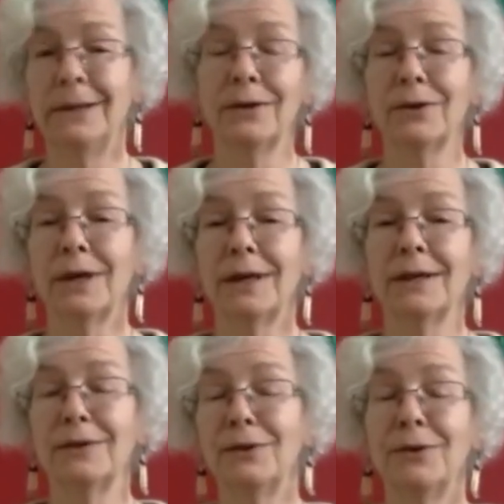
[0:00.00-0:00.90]
trying
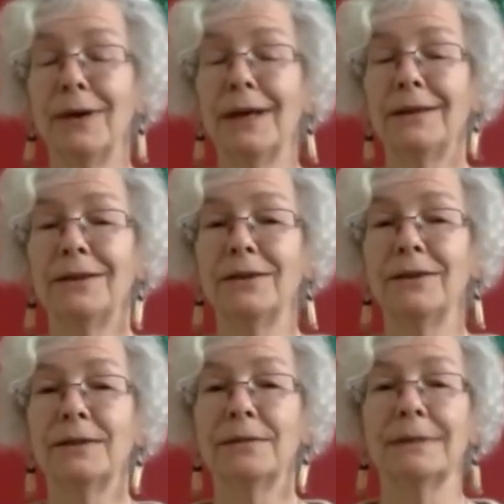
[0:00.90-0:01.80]
to do
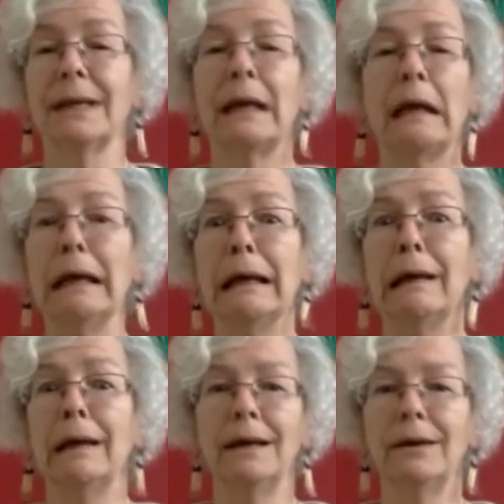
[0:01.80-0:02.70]
gratitudes, it was like,
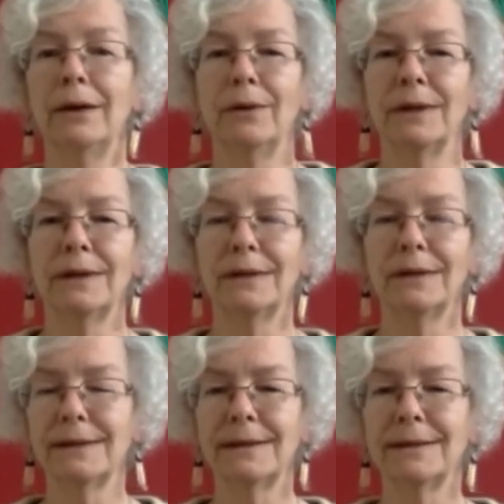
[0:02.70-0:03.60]
I don't know what to,
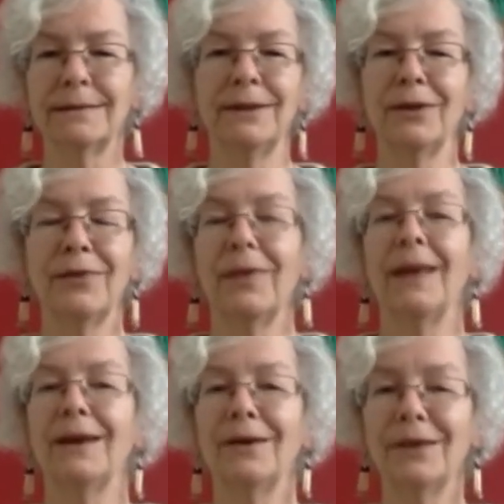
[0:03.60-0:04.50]

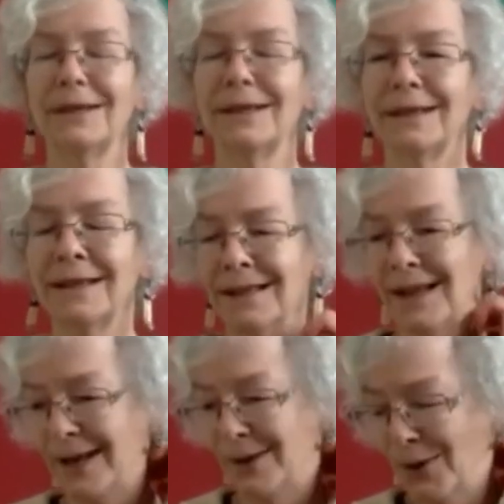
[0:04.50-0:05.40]
think, I don't